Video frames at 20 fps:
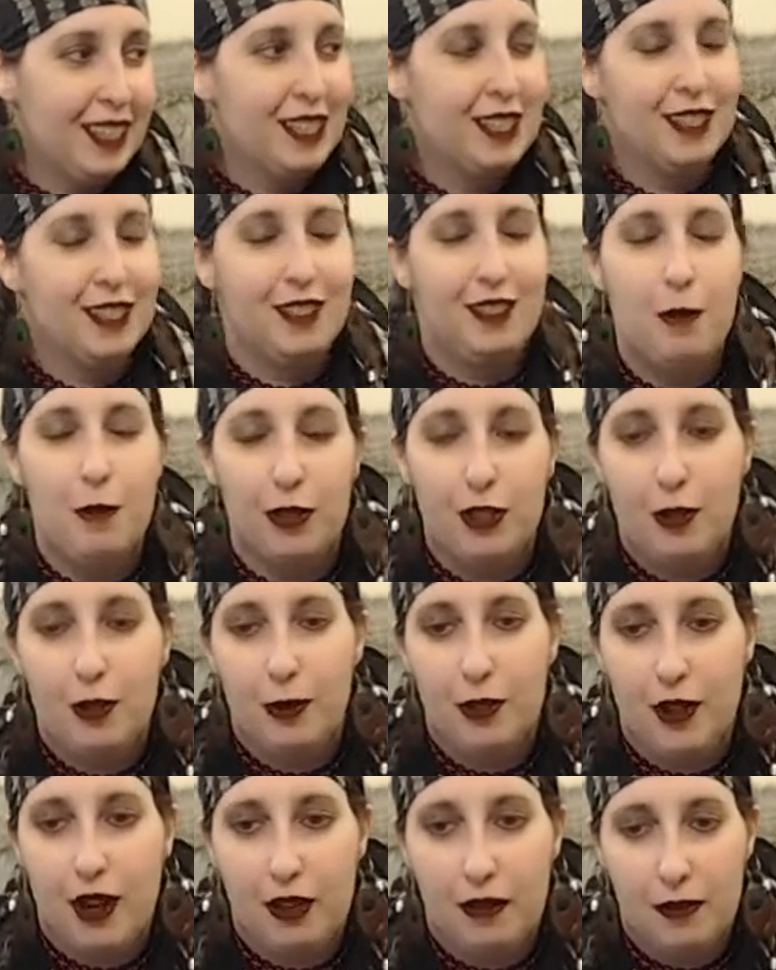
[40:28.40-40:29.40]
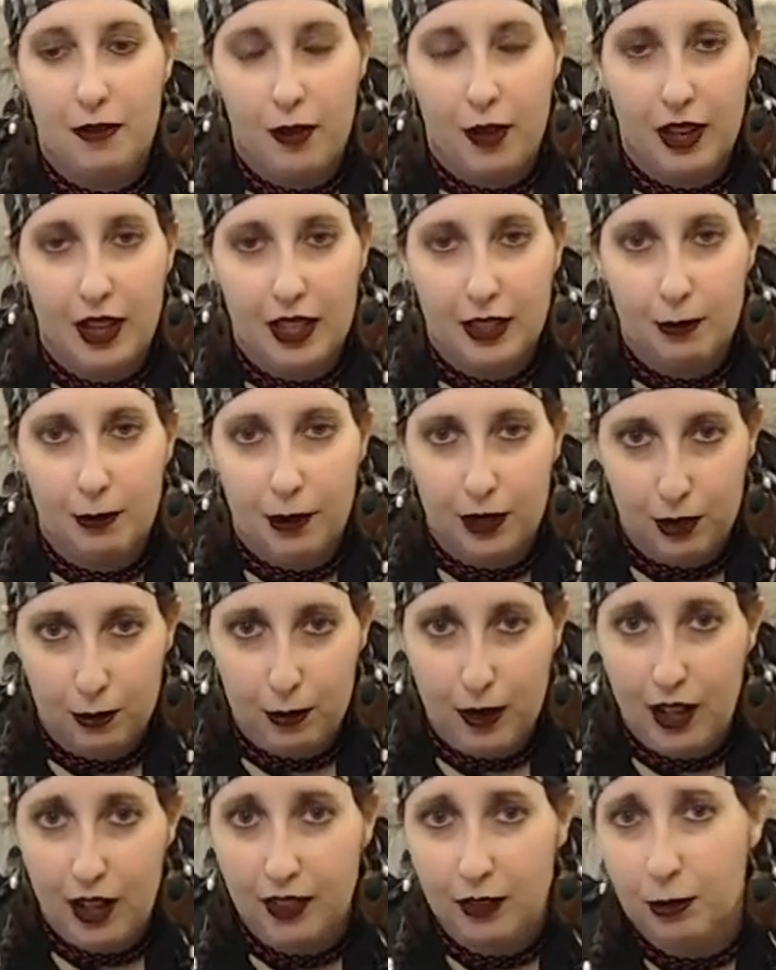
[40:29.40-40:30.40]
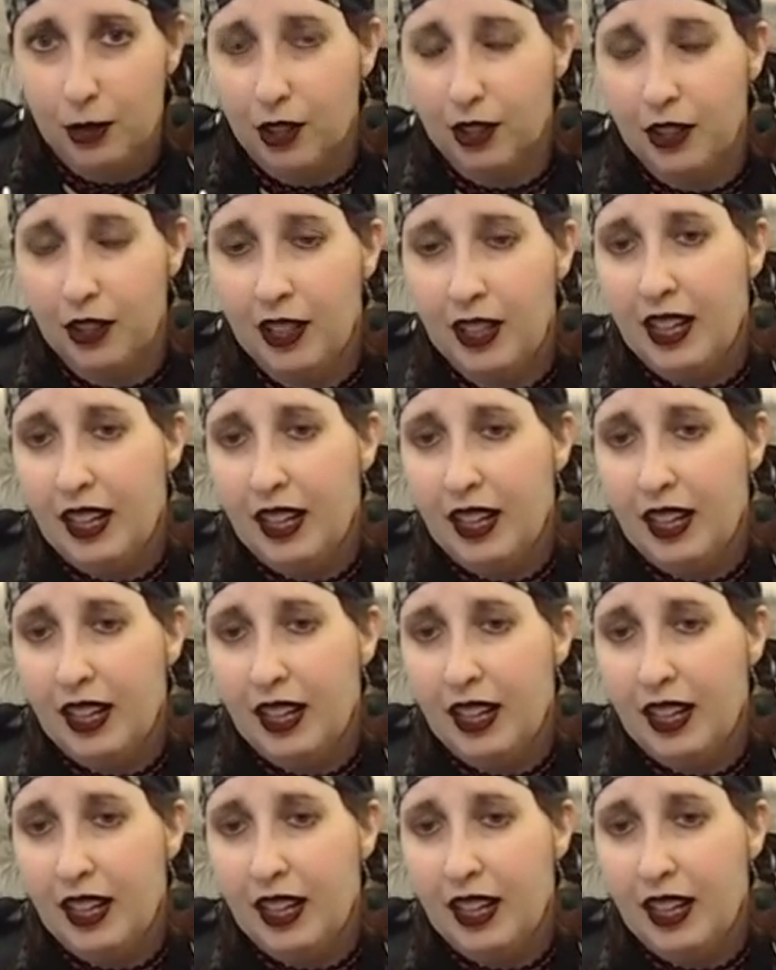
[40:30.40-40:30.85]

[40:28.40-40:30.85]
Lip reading: super try to avoid it as much as possible.